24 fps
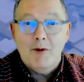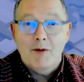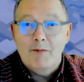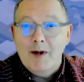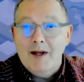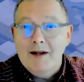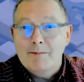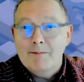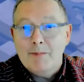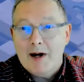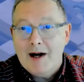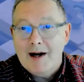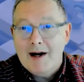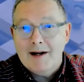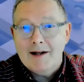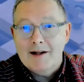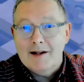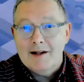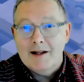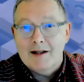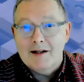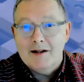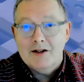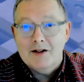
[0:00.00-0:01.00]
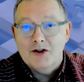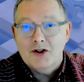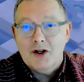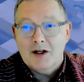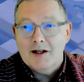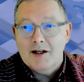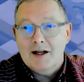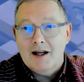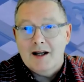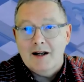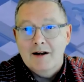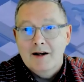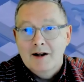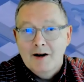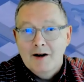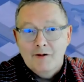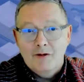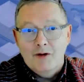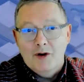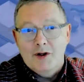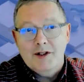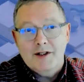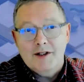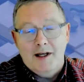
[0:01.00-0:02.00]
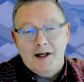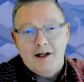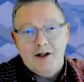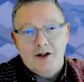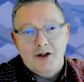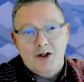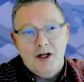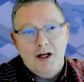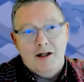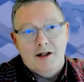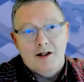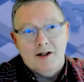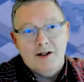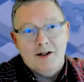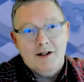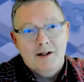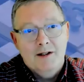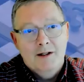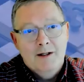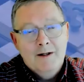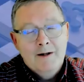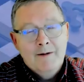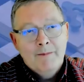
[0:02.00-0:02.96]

been part of the journey for 6 years.